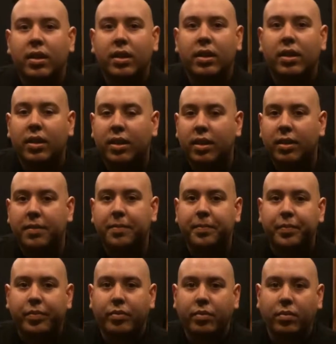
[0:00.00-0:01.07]
Who do you say
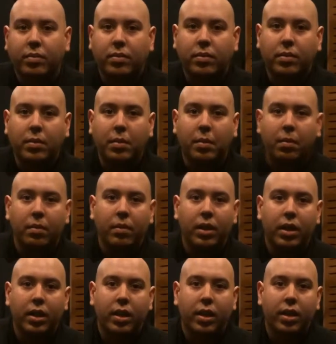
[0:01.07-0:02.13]
you admire the most
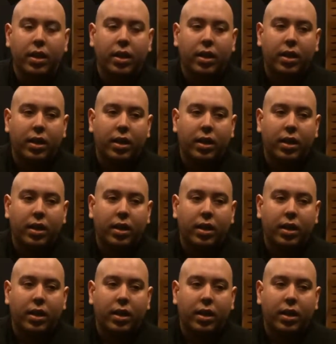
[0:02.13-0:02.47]
and why?